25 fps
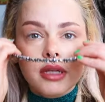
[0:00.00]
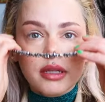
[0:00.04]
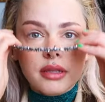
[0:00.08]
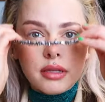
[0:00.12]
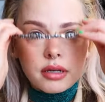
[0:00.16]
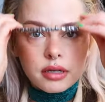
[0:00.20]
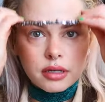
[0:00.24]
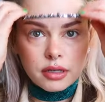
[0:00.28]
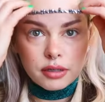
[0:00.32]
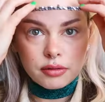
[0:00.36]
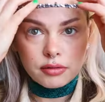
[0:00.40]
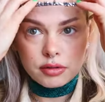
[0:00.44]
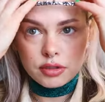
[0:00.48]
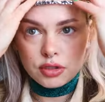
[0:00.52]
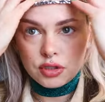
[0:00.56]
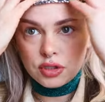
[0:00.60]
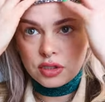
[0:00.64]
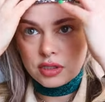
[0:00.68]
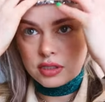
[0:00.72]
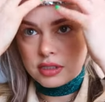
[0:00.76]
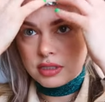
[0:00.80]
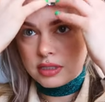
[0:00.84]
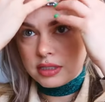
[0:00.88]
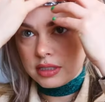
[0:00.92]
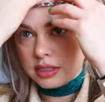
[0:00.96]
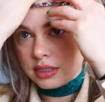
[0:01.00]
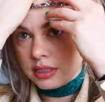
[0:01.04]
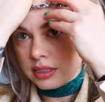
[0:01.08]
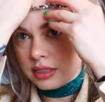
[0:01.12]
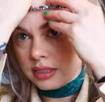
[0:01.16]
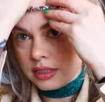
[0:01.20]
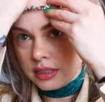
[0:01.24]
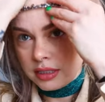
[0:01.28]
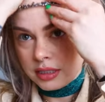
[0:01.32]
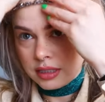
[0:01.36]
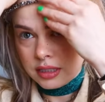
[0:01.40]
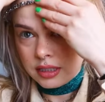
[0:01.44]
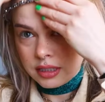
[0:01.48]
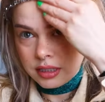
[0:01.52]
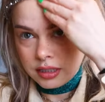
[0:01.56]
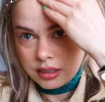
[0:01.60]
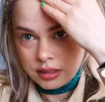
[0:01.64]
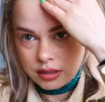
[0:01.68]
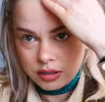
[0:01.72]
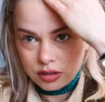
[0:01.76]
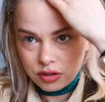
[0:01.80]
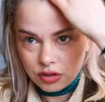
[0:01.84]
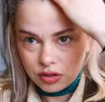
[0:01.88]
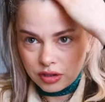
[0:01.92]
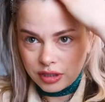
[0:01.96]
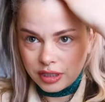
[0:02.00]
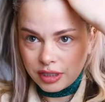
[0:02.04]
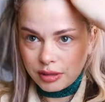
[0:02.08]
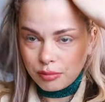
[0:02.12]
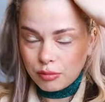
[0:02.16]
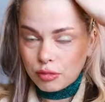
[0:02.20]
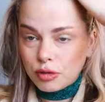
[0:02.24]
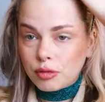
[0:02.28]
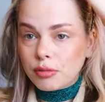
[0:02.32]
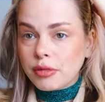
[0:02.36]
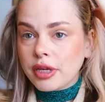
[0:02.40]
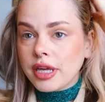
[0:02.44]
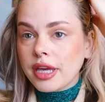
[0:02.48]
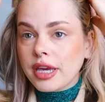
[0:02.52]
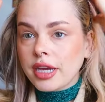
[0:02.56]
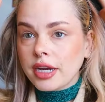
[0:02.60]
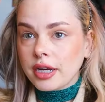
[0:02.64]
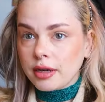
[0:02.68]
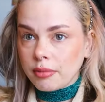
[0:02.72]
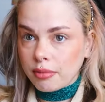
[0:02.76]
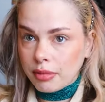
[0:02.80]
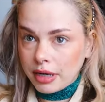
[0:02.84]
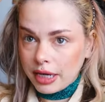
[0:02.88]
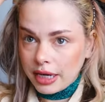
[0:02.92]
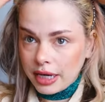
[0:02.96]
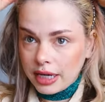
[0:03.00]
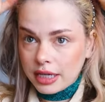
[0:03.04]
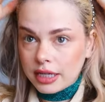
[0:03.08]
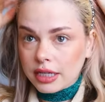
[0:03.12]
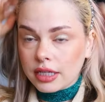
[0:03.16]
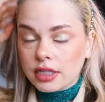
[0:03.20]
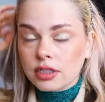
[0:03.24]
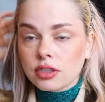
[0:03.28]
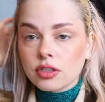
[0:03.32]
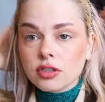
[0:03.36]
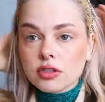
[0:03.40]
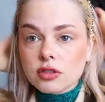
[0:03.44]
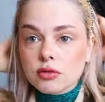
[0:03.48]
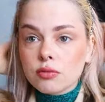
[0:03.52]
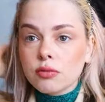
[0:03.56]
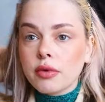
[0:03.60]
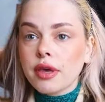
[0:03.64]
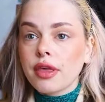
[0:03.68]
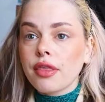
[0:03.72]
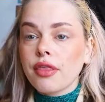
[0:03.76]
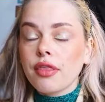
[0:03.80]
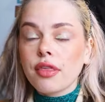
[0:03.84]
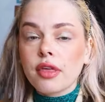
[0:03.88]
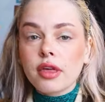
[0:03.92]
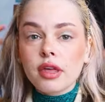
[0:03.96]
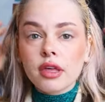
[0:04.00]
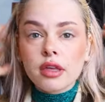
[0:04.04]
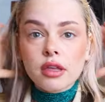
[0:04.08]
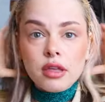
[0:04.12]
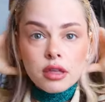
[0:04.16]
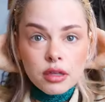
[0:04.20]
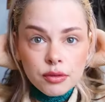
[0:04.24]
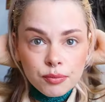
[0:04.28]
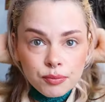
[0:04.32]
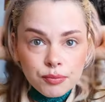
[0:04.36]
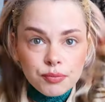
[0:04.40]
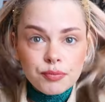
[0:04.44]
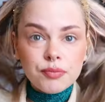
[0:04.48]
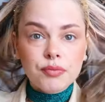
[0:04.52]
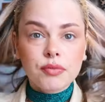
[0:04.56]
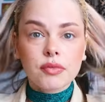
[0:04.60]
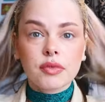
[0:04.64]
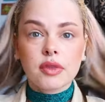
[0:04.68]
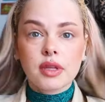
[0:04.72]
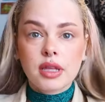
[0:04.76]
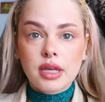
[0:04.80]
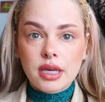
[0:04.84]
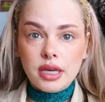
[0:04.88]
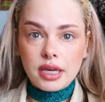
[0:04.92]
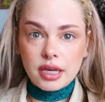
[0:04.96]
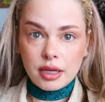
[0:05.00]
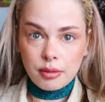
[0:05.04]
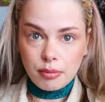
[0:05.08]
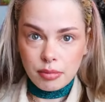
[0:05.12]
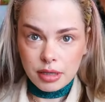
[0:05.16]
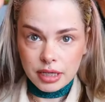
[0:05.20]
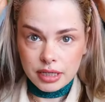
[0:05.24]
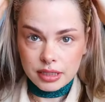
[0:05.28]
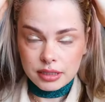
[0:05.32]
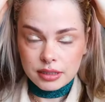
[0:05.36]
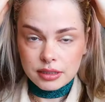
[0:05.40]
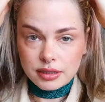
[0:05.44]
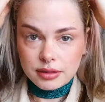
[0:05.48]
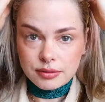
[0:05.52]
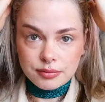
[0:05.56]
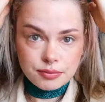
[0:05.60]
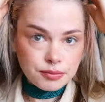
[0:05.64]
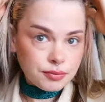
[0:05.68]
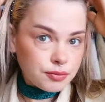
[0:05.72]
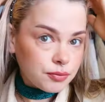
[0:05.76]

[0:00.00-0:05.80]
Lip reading: but I thought I would just try and put my hair back just with a headband.